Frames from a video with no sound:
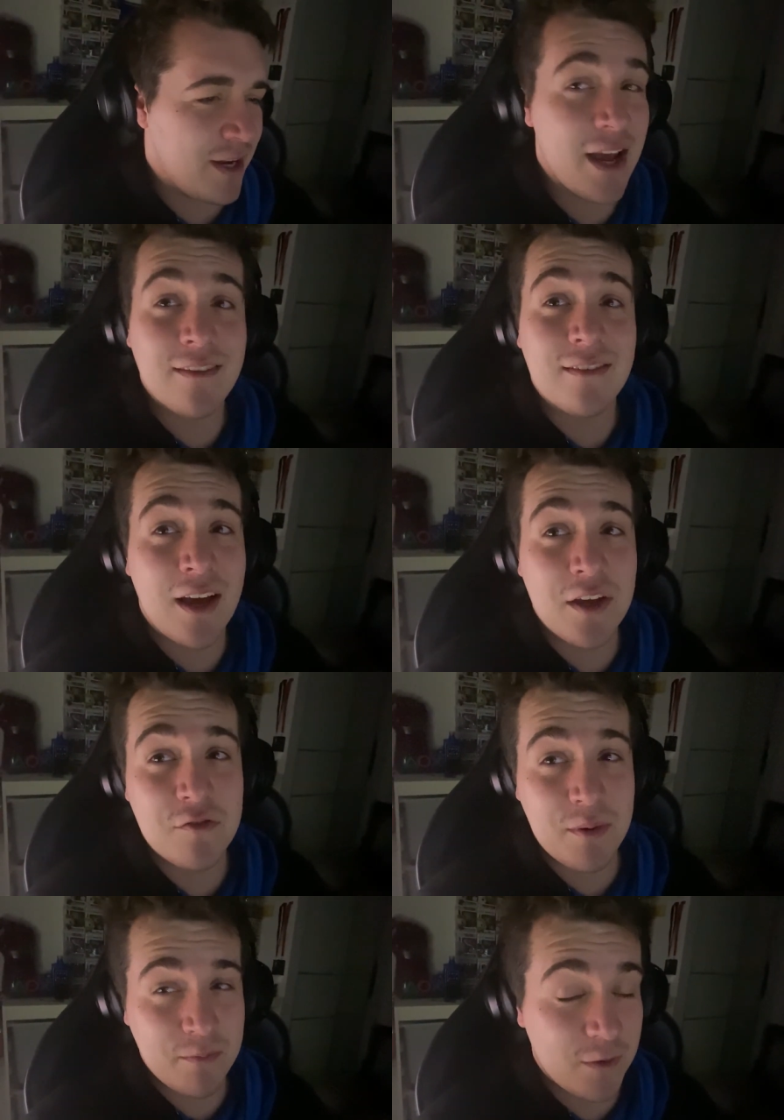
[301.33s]
Yes, I
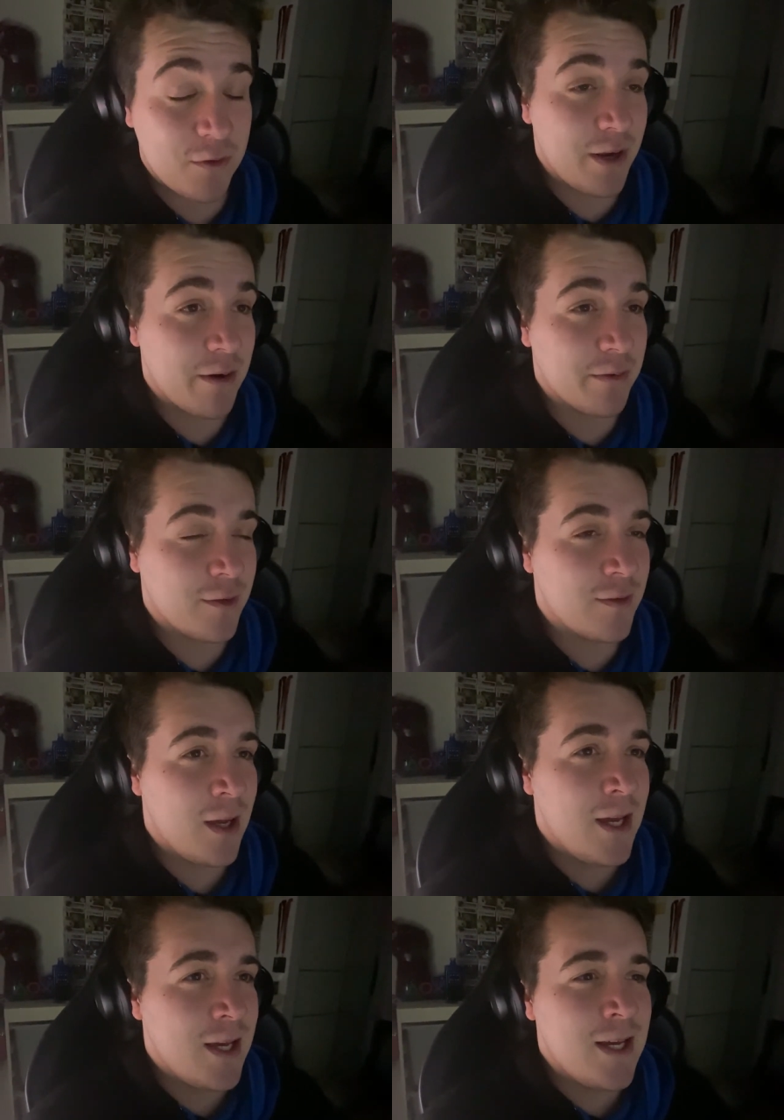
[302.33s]
streamed for 3 hours.
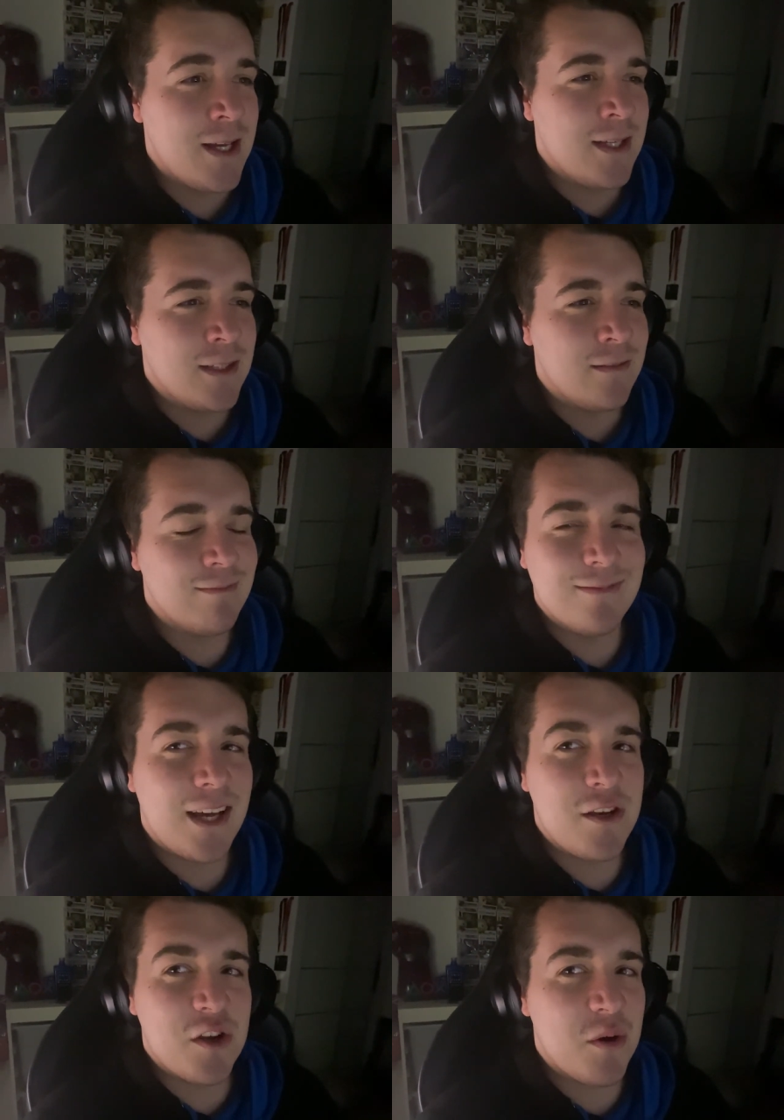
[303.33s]

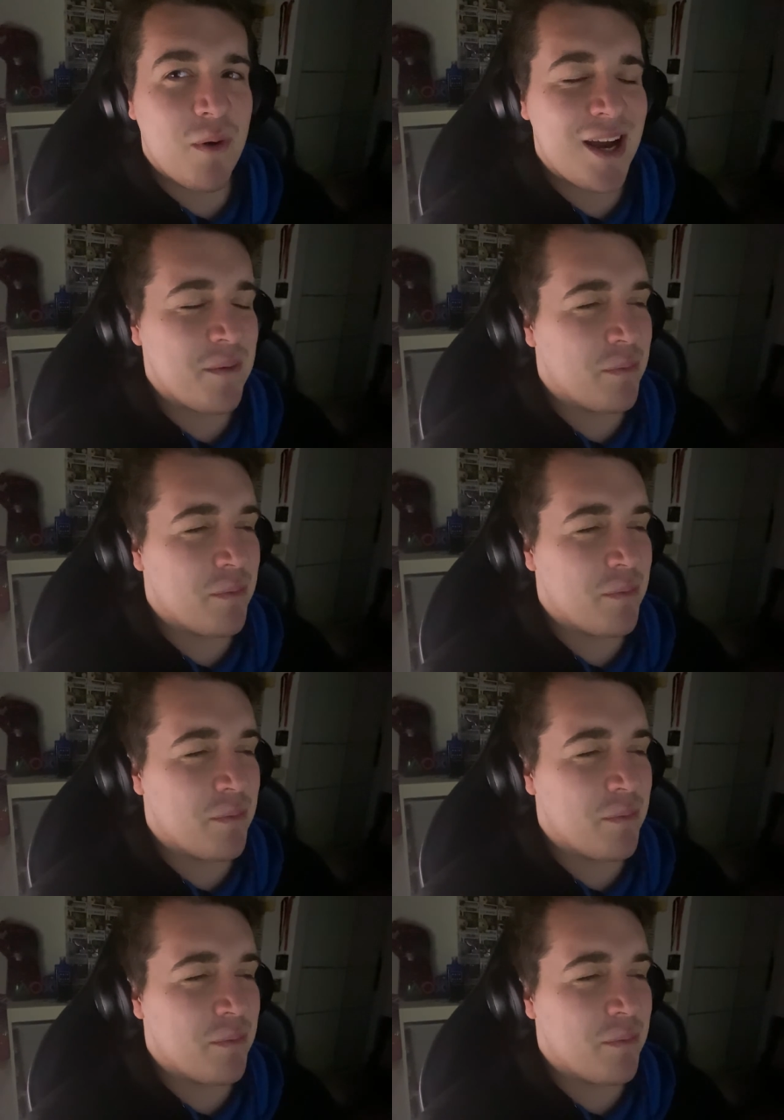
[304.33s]
I don't know why,